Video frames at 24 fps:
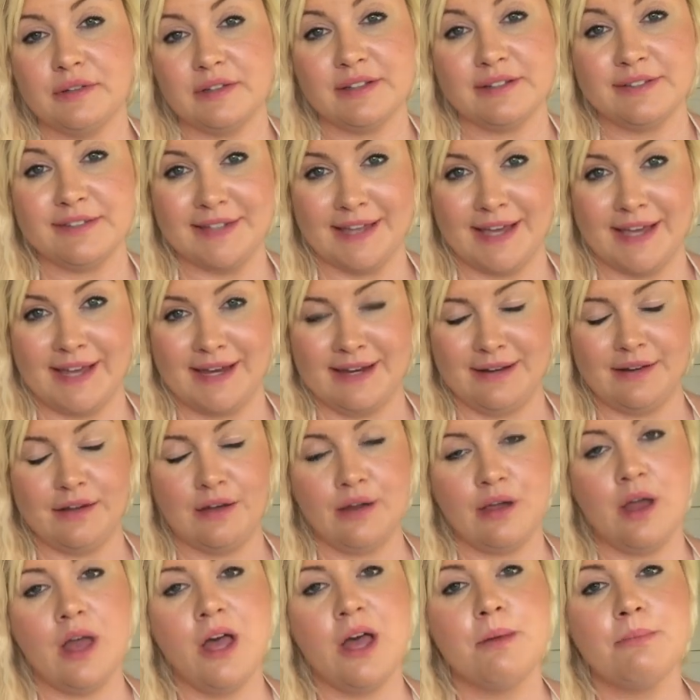aside,
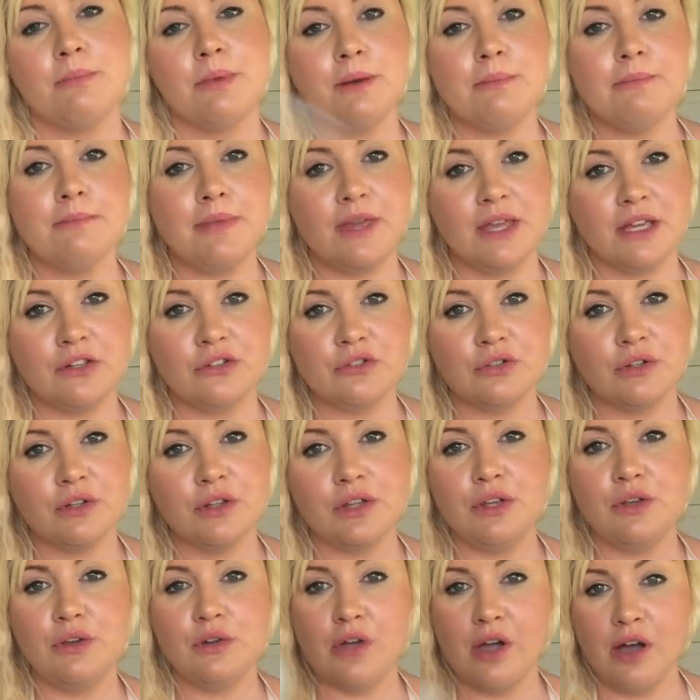but make sure
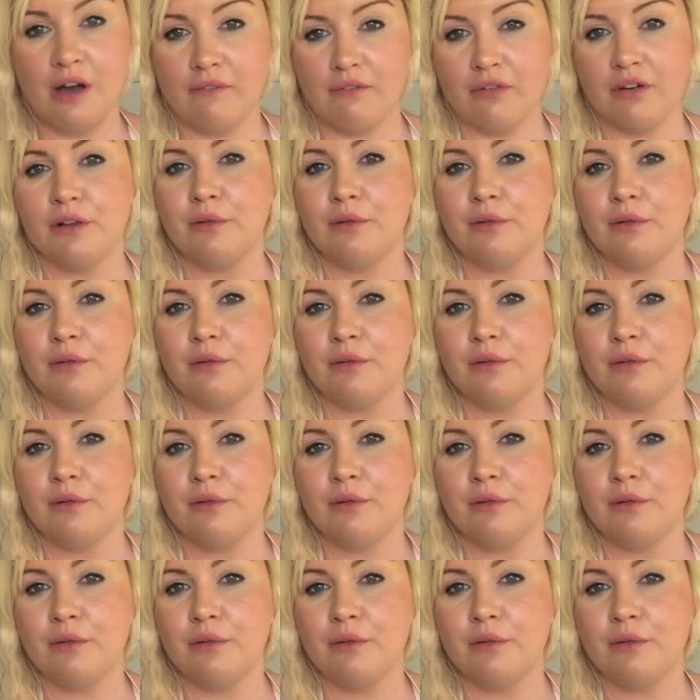that you cover